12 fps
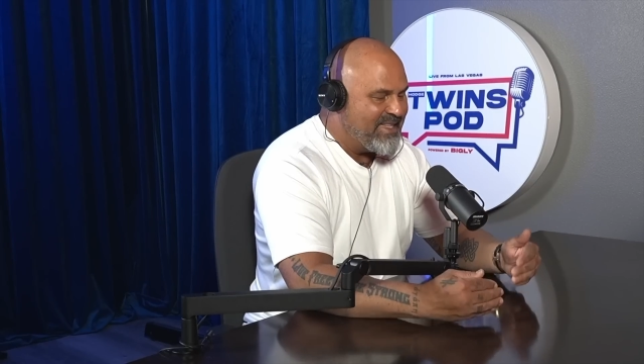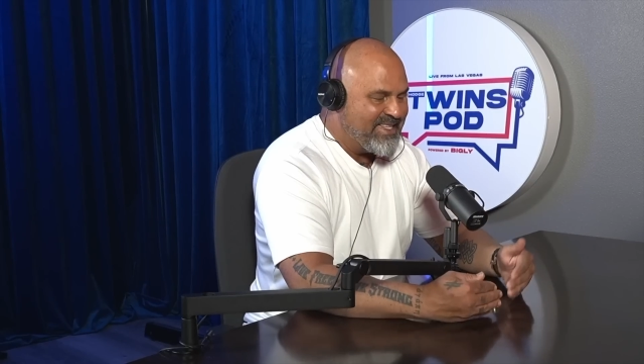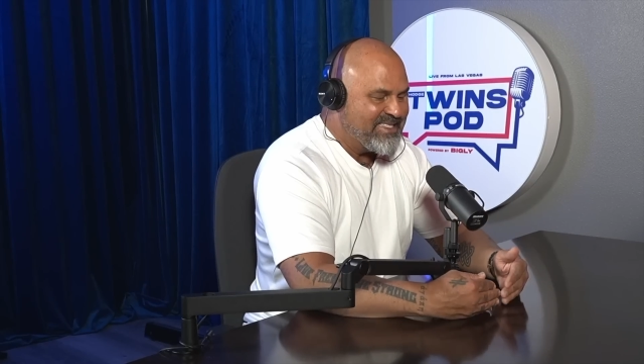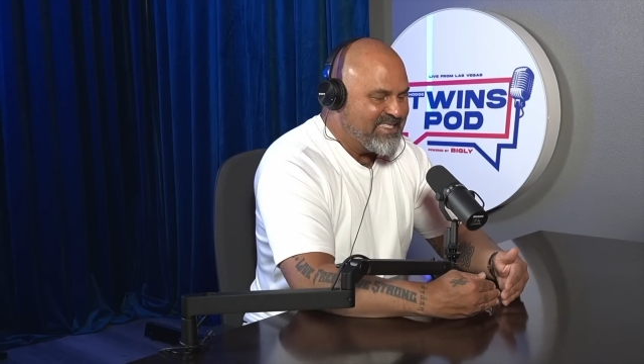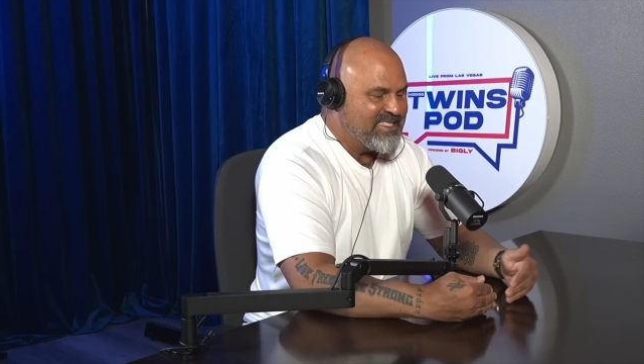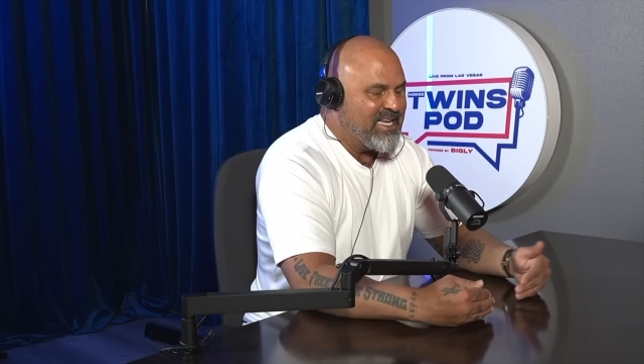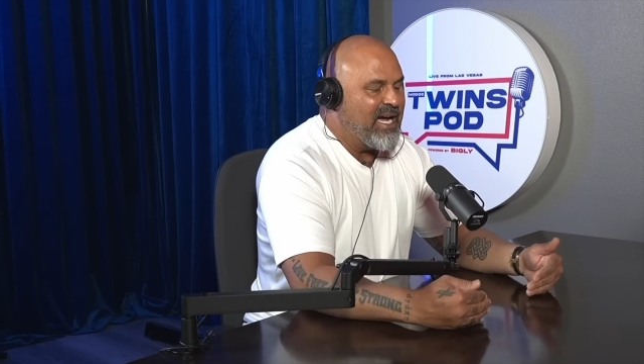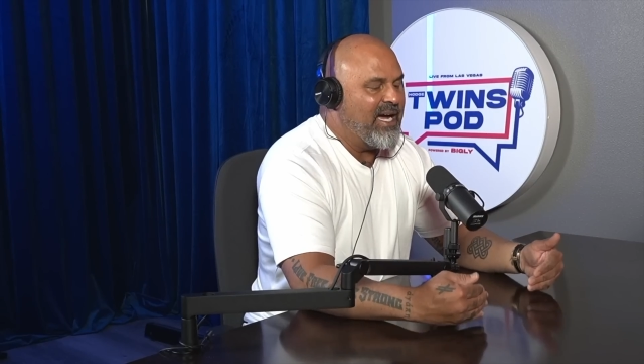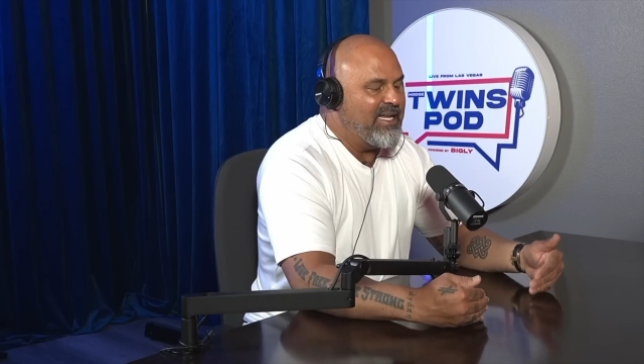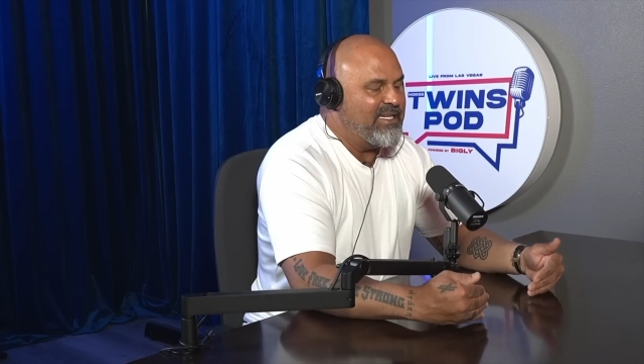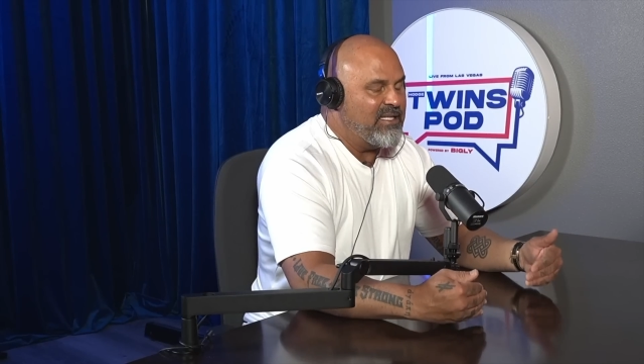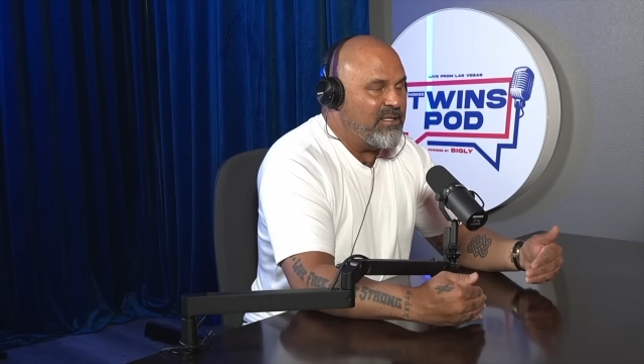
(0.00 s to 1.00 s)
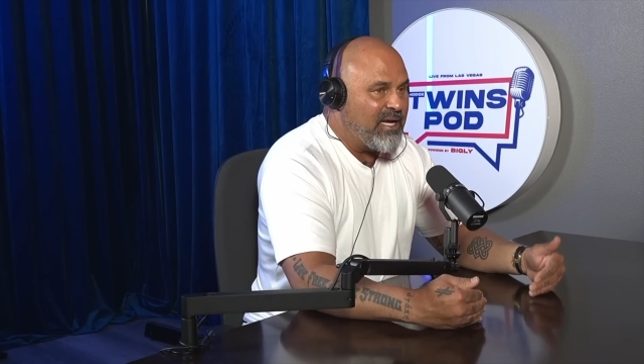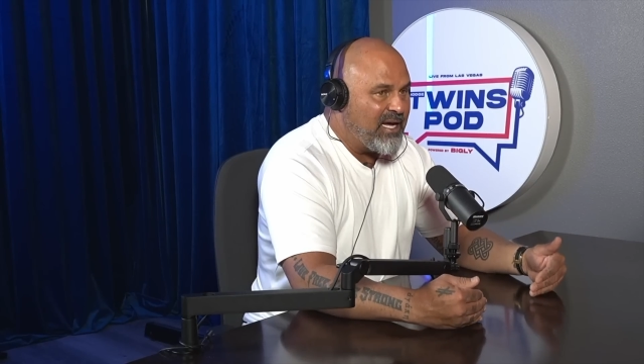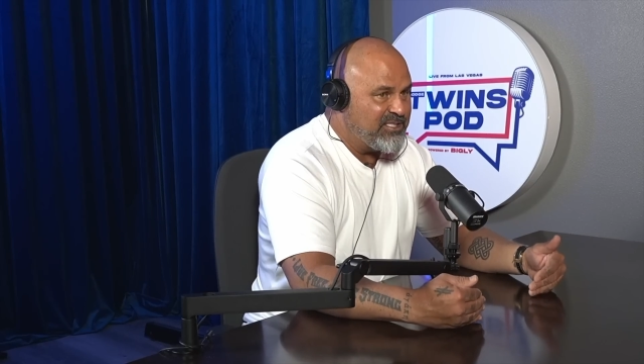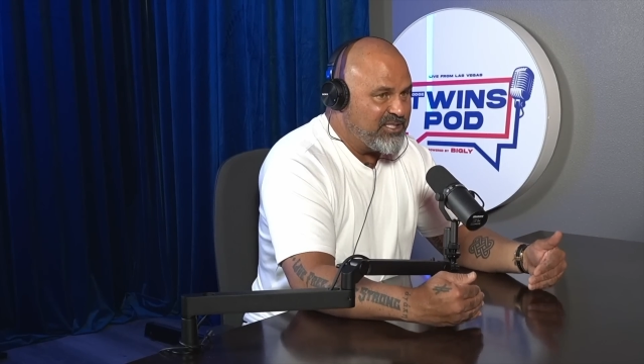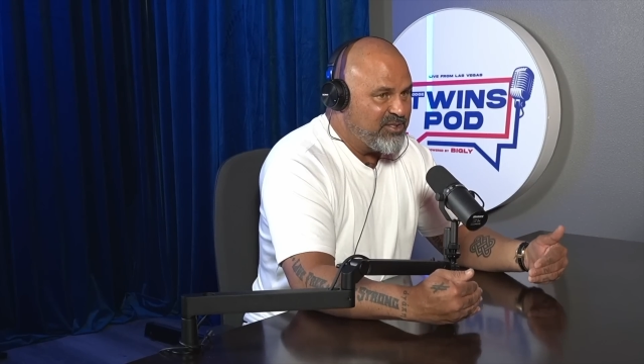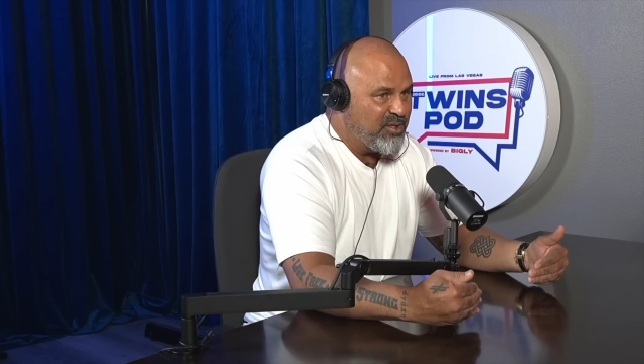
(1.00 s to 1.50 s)
This is
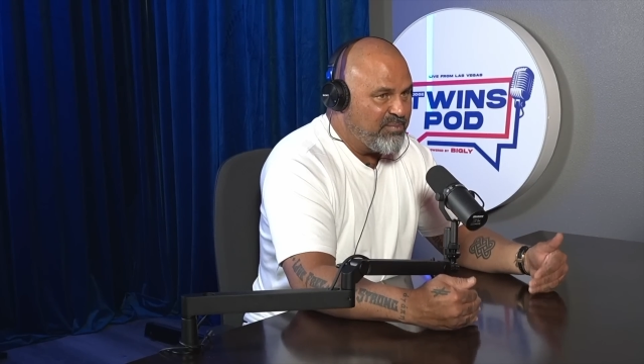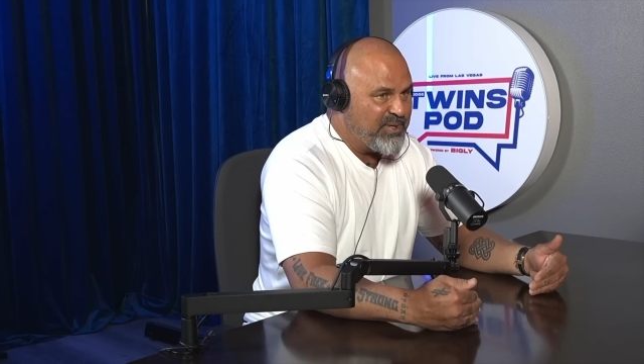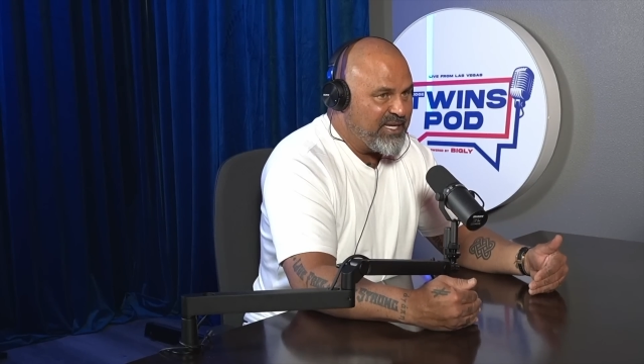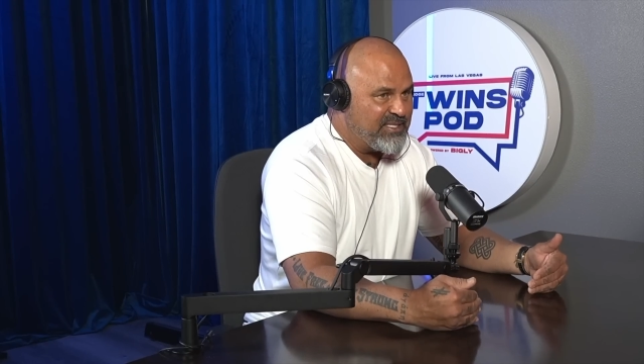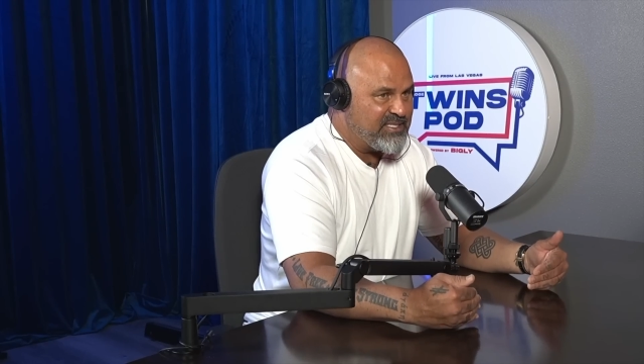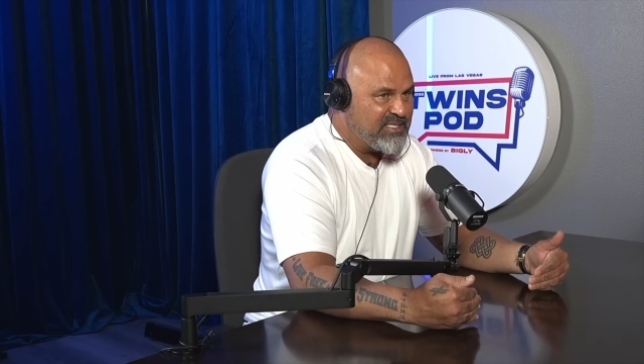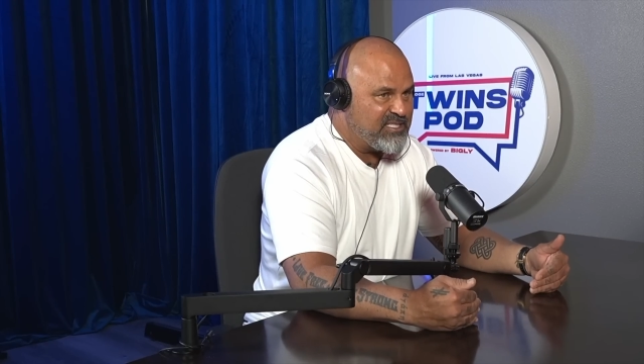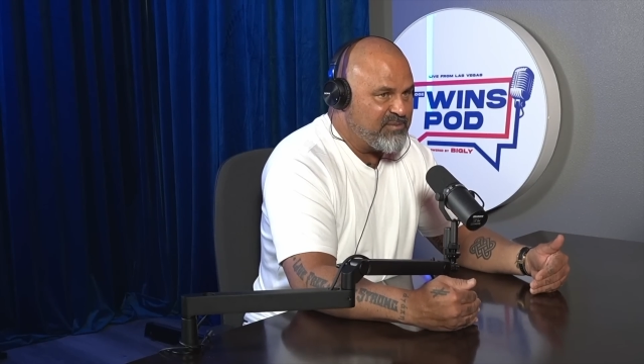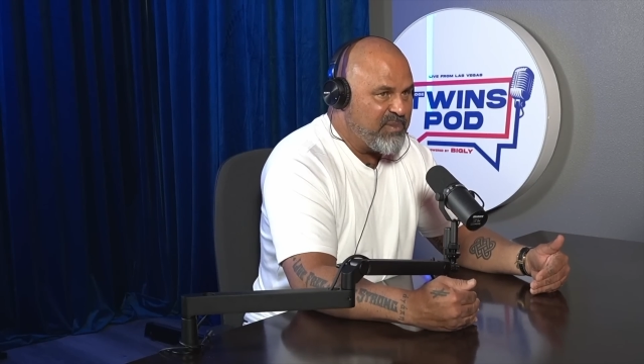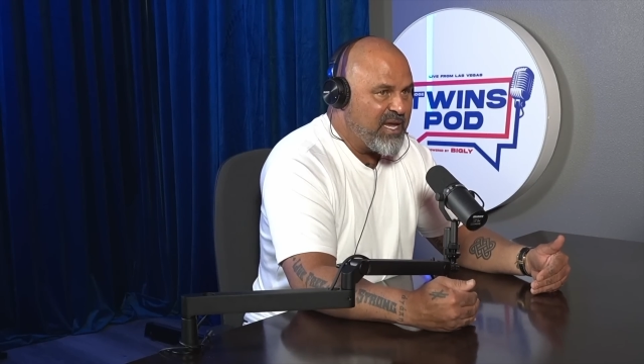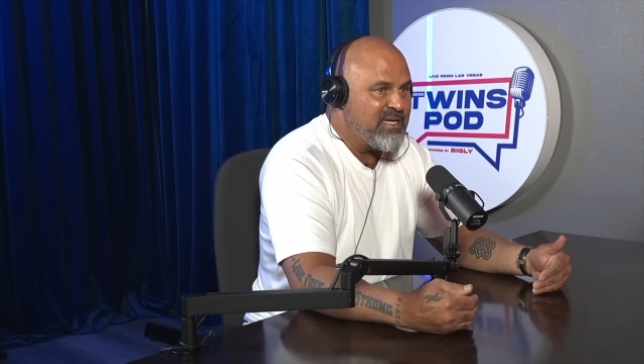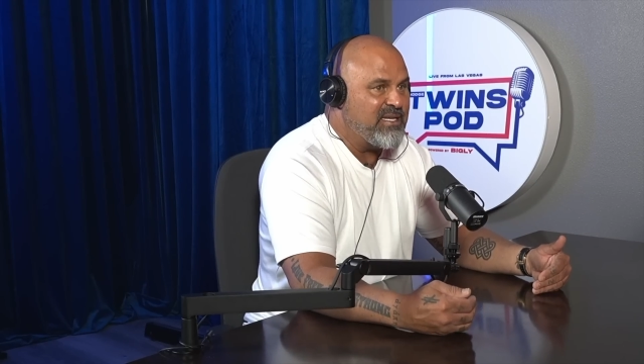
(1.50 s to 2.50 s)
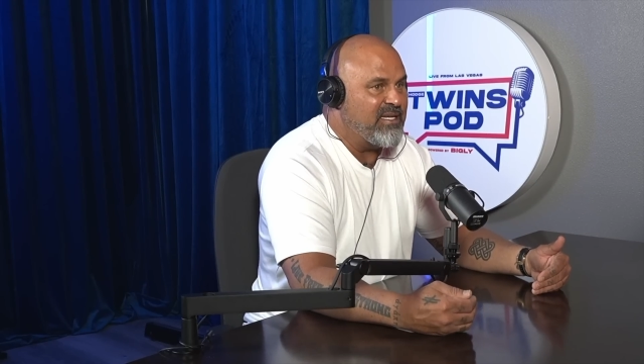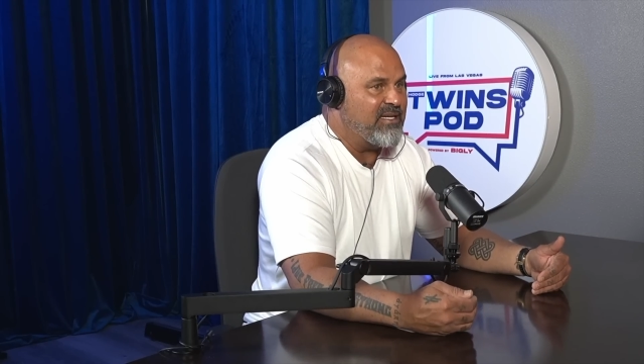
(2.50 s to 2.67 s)
ideological based spending.